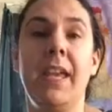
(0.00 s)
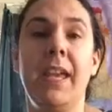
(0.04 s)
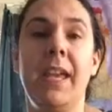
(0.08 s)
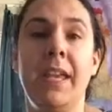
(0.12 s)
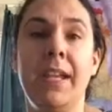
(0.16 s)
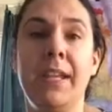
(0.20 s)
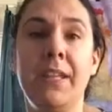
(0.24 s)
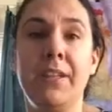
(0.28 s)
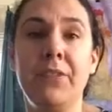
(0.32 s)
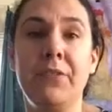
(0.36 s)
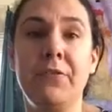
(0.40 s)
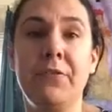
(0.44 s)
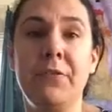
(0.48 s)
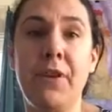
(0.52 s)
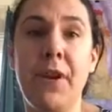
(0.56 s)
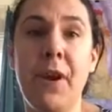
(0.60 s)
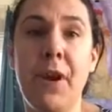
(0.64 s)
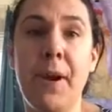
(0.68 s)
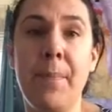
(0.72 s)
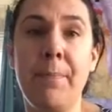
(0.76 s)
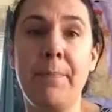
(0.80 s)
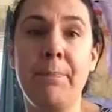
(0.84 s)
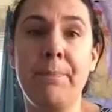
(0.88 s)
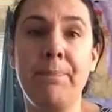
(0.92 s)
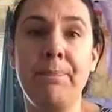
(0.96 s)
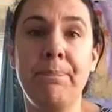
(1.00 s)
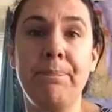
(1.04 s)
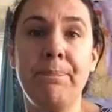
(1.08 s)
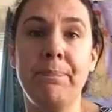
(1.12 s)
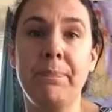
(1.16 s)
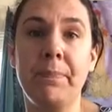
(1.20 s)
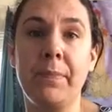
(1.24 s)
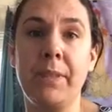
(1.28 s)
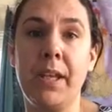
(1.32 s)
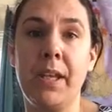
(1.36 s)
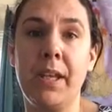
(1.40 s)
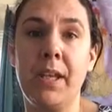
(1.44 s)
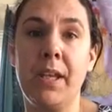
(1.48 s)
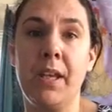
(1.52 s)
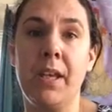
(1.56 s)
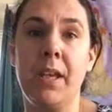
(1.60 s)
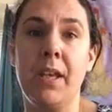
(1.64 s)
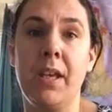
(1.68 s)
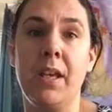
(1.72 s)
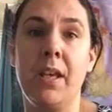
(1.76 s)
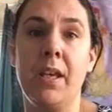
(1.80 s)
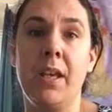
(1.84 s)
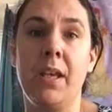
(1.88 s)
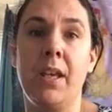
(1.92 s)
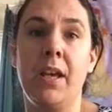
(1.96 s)
It is from
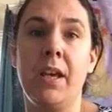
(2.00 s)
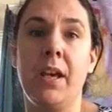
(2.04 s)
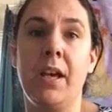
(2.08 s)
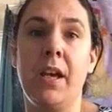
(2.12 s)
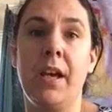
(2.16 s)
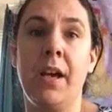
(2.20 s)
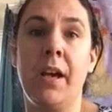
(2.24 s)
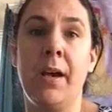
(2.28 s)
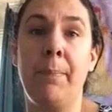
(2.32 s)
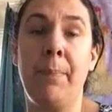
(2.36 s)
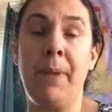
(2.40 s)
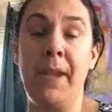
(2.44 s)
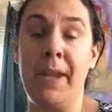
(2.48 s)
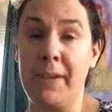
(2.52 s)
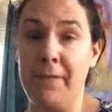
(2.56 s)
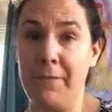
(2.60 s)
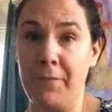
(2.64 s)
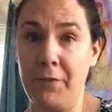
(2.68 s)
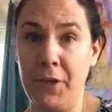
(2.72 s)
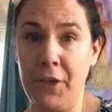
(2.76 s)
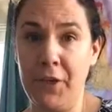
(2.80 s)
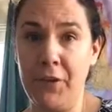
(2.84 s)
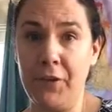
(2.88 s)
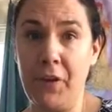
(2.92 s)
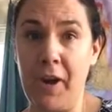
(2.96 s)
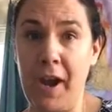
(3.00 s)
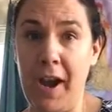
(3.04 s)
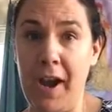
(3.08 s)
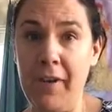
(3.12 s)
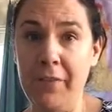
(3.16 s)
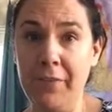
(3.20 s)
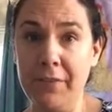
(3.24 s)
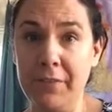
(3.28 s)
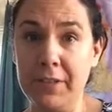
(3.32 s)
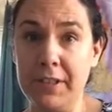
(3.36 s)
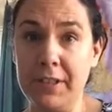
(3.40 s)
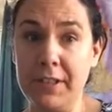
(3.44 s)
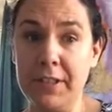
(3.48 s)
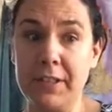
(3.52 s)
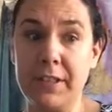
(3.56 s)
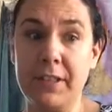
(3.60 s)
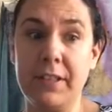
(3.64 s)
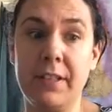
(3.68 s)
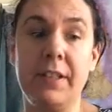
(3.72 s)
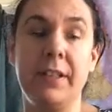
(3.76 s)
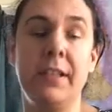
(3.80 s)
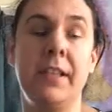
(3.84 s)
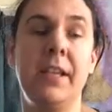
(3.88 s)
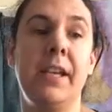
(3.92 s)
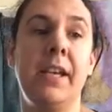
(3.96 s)
Pain-Free Crafts.
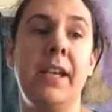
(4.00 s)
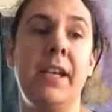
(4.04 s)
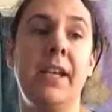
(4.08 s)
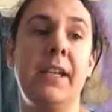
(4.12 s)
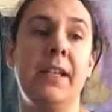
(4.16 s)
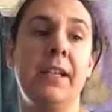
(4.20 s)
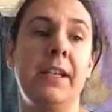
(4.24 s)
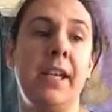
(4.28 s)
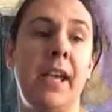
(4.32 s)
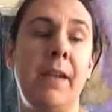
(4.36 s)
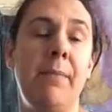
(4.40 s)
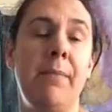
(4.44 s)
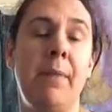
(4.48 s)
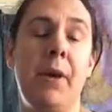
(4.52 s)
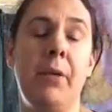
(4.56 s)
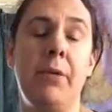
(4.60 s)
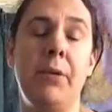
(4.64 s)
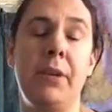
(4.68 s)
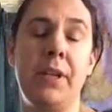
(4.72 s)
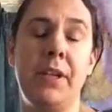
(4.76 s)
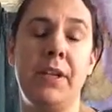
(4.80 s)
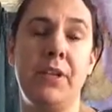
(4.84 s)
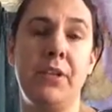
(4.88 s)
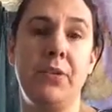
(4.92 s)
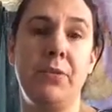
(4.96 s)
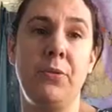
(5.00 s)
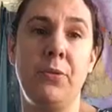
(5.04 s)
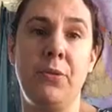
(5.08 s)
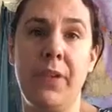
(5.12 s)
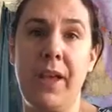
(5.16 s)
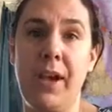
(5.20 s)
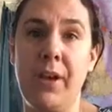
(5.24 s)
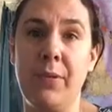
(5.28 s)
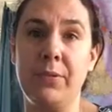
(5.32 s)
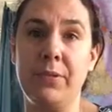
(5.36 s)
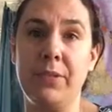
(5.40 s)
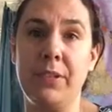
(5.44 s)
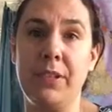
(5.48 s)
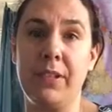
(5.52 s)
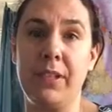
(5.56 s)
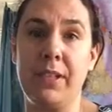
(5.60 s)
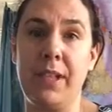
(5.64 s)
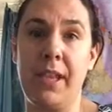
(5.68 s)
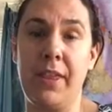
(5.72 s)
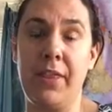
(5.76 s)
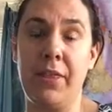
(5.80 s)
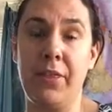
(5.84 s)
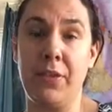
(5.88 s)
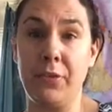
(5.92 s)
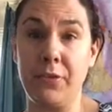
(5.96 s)
It came out in
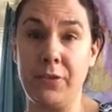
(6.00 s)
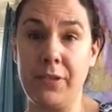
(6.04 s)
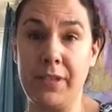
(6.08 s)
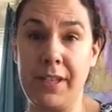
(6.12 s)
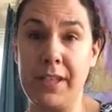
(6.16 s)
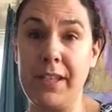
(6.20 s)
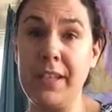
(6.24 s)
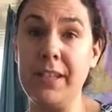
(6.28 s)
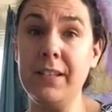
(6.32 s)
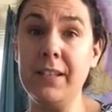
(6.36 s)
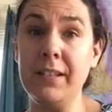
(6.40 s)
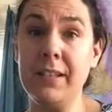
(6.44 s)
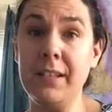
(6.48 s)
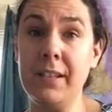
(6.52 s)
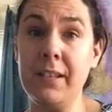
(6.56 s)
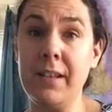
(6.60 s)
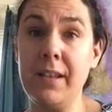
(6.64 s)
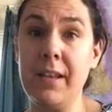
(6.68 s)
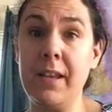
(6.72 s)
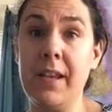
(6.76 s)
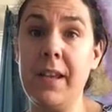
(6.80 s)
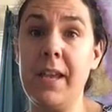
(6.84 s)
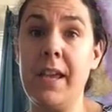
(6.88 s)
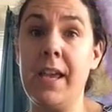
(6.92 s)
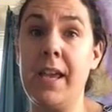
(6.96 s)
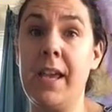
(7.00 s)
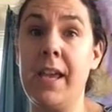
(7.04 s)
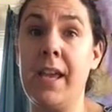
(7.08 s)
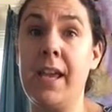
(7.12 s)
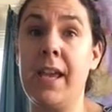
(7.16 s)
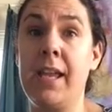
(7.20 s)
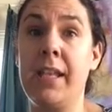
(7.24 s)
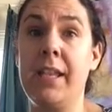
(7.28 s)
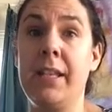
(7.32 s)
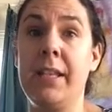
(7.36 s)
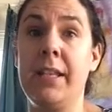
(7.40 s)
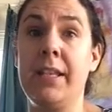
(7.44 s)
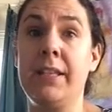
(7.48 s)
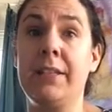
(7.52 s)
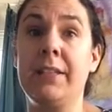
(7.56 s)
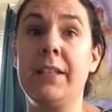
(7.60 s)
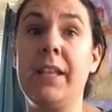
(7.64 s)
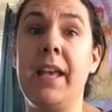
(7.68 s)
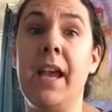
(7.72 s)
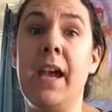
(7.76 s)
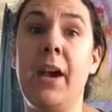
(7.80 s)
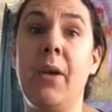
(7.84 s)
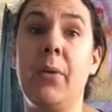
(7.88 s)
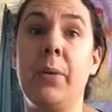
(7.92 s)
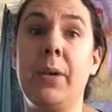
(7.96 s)
2013 and is
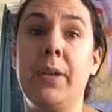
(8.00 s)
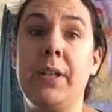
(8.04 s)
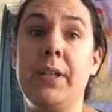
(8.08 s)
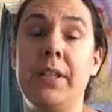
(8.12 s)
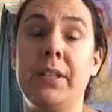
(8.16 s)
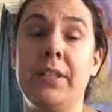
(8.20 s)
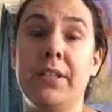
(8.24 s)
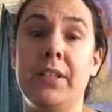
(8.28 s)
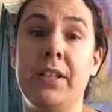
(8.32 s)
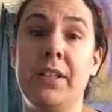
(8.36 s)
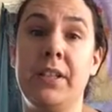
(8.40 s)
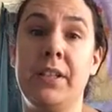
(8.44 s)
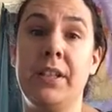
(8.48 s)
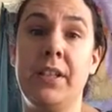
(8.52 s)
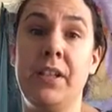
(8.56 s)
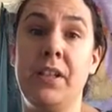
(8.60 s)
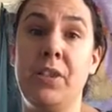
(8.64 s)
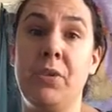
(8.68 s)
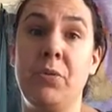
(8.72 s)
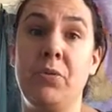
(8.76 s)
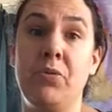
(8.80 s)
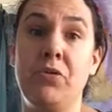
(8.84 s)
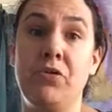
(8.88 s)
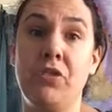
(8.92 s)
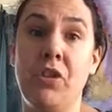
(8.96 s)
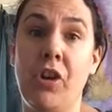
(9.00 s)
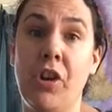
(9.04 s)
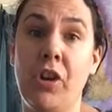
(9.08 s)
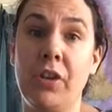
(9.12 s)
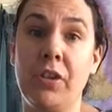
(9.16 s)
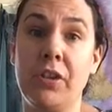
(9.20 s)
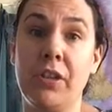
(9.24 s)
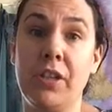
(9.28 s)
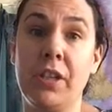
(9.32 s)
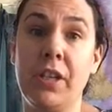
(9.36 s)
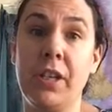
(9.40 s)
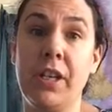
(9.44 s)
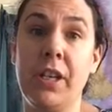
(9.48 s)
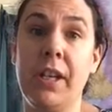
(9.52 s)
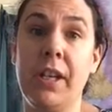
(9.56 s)
now a discontinued chart.